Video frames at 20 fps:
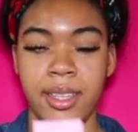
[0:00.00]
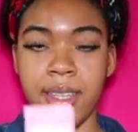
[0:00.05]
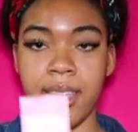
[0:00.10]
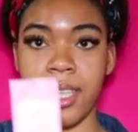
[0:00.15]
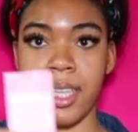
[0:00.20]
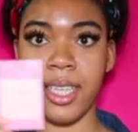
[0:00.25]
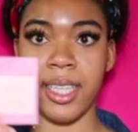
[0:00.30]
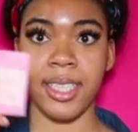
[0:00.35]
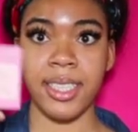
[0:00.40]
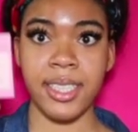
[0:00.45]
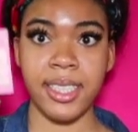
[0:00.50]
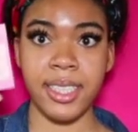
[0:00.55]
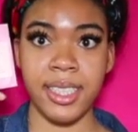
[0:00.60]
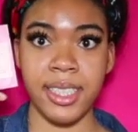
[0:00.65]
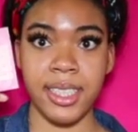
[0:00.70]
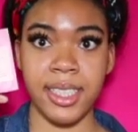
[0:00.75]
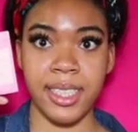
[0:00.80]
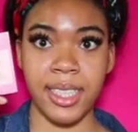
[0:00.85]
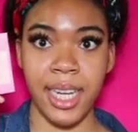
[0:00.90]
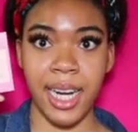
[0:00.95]

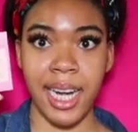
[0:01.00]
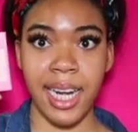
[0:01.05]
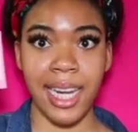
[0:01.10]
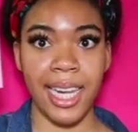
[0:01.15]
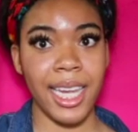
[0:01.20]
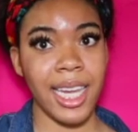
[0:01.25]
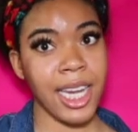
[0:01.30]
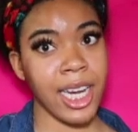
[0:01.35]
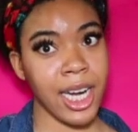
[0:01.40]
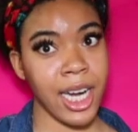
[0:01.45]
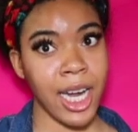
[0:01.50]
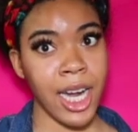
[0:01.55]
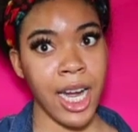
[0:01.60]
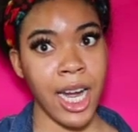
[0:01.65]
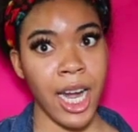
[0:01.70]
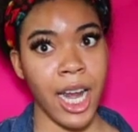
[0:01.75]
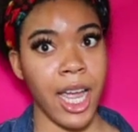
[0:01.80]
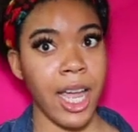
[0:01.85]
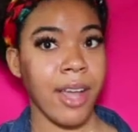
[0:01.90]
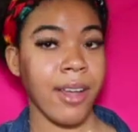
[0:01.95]
This right here,
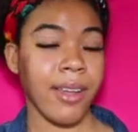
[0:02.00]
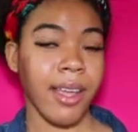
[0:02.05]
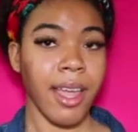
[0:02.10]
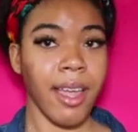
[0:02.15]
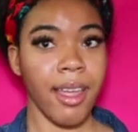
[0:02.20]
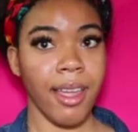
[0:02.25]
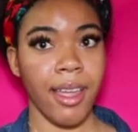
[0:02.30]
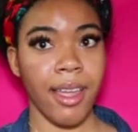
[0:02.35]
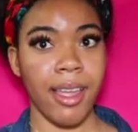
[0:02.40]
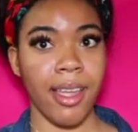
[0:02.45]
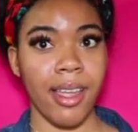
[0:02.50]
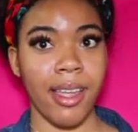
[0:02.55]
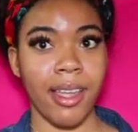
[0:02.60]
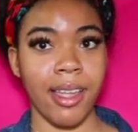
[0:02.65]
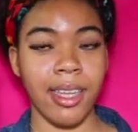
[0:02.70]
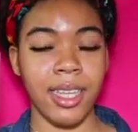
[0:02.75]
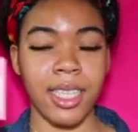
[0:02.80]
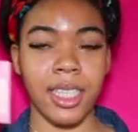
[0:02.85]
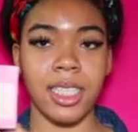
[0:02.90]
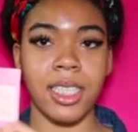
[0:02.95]
okay?
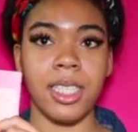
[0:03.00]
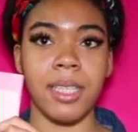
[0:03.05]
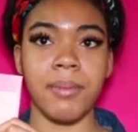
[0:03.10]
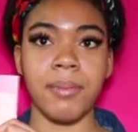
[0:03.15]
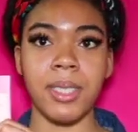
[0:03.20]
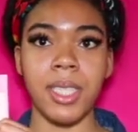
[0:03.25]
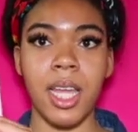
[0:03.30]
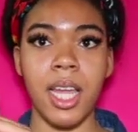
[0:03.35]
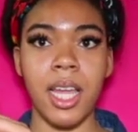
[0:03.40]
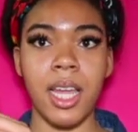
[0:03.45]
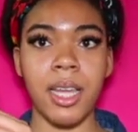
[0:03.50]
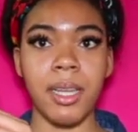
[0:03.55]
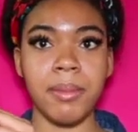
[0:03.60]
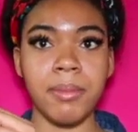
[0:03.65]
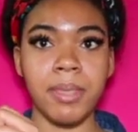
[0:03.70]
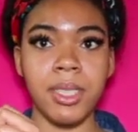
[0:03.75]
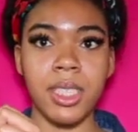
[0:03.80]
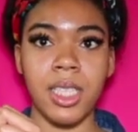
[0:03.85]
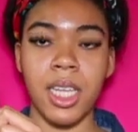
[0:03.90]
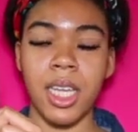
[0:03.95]
Because
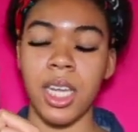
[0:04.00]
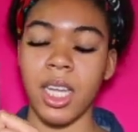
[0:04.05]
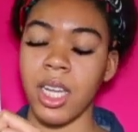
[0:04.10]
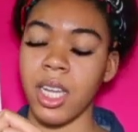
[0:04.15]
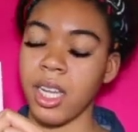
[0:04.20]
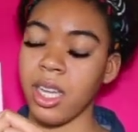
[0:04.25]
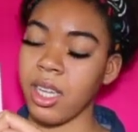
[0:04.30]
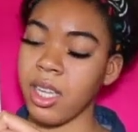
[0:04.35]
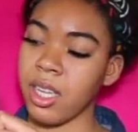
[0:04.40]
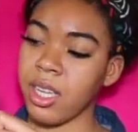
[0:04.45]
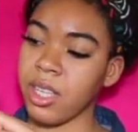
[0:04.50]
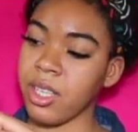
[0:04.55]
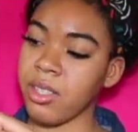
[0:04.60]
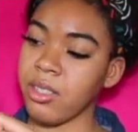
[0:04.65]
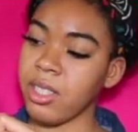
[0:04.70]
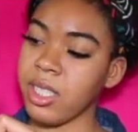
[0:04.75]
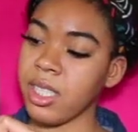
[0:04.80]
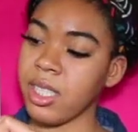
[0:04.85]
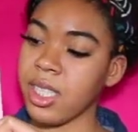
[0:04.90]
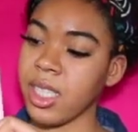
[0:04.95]
sometimes
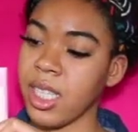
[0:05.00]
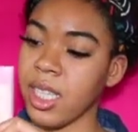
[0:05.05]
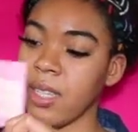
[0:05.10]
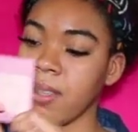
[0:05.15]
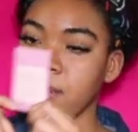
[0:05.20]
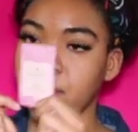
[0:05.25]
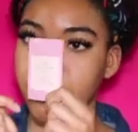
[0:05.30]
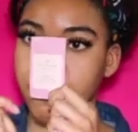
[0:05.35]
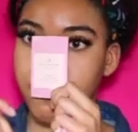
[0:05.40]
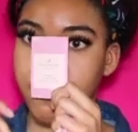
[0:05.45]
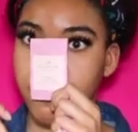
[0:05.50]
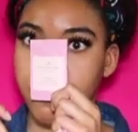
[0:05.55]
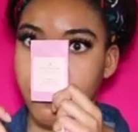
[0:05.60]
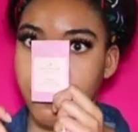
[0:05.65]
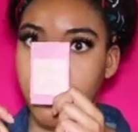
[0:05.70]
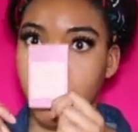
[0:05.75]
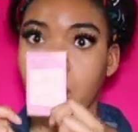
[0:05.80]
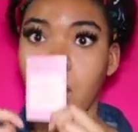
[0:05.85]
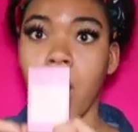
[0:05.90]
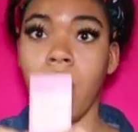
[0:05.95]
you just need,
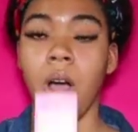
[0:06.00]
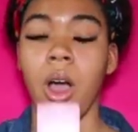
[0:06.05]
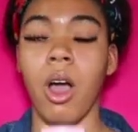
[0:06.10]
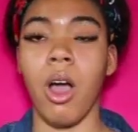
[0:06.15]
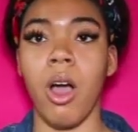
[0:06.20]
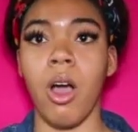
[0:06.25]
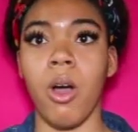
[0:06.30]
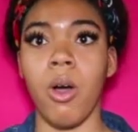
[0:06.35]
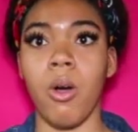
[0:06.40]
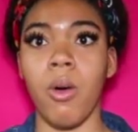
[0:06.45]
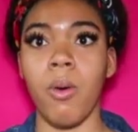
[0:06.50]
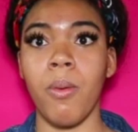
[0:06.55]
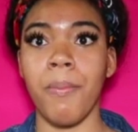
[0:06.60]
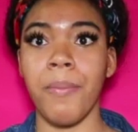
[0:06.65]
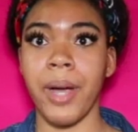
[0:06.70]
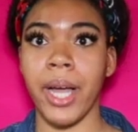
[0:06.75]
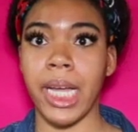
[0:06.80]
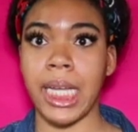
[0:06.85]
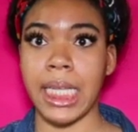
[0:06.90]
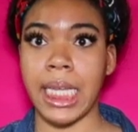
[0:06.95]
oh
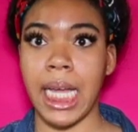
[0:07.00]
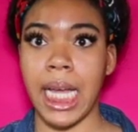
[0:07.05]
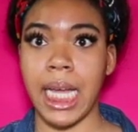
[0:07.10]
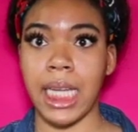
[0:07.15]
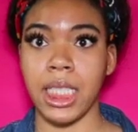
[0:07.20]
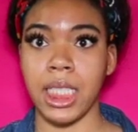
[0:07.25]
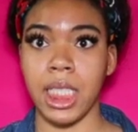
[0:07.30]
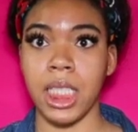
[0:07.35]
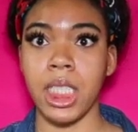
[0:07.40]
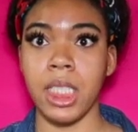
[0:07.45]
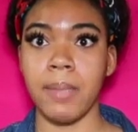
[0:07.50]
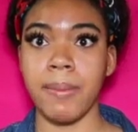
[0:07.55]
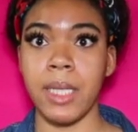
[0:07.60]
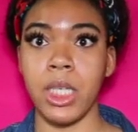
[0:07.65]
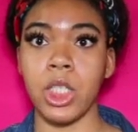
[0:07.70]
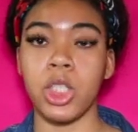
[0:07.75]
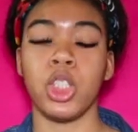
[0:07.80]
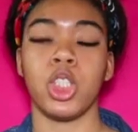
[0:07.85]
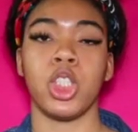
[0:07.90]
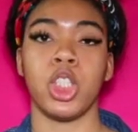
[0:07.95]
my gosh, this
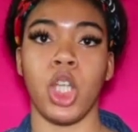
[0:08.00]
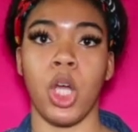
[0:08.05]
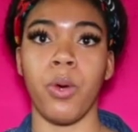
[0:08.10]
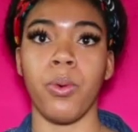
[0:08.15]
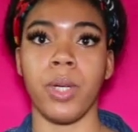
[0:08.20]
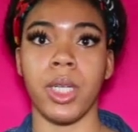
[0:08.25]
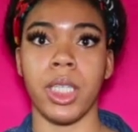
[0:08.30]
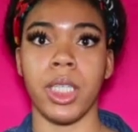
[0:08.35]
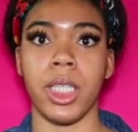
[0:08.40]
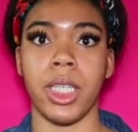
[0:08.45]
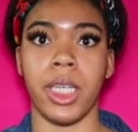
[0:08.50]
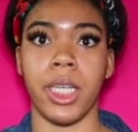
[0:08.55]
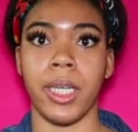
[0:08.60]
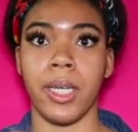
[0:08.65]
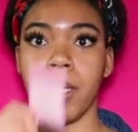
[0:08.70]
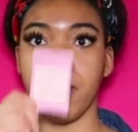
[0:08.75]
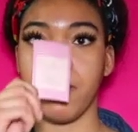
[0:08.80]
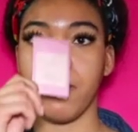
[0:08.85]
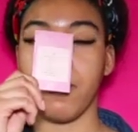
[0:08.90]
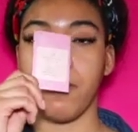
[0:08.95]
smells so good.